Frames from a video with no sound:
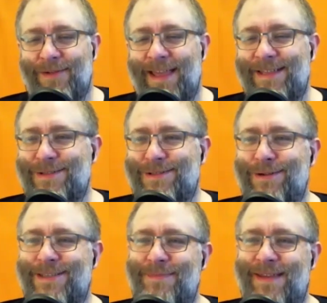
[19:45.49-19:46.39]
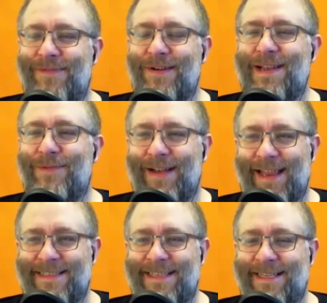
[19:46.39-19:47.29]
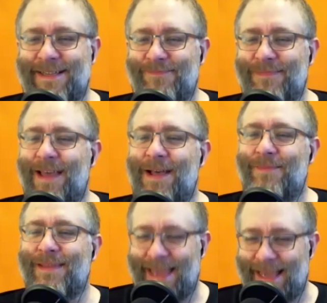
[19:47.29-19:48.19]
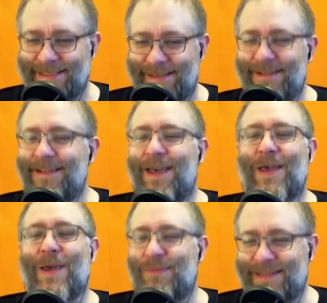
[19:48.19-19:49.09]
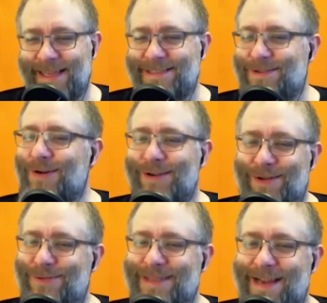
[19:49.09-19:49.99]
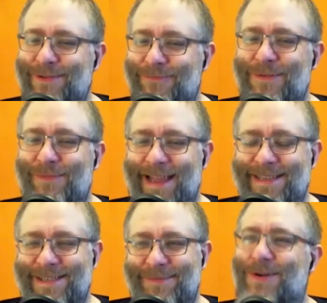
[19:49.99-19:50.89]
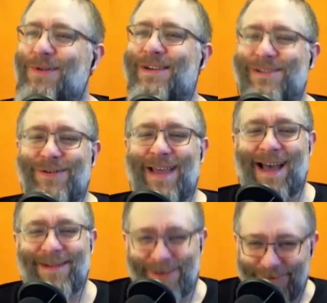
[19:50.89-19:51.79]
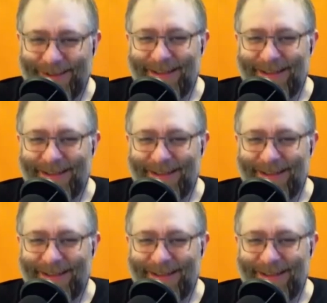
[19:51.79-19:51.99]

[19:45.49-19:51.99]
And he just looked at me very lovingly and said, "Yes." A cup of tea is not going to cause atrial fibrillation. I'm not quite sure how you.